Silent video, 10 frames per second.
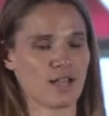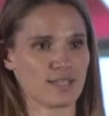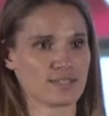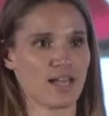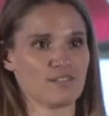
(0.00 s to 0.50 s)
at
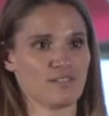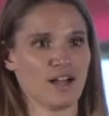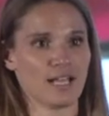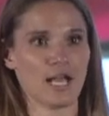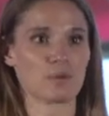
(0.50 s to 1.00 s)

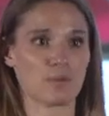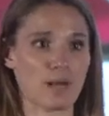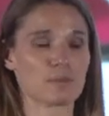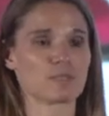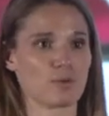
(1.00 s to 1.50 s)
Sci-Fi, and we were
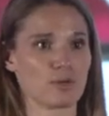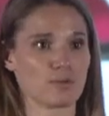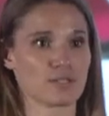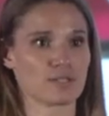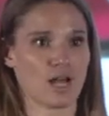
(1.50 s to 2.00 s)
able to
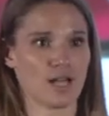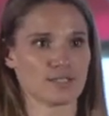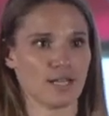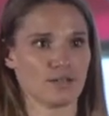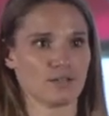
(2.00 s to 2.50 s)
produce this
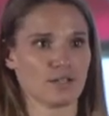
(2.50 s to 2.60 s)
content.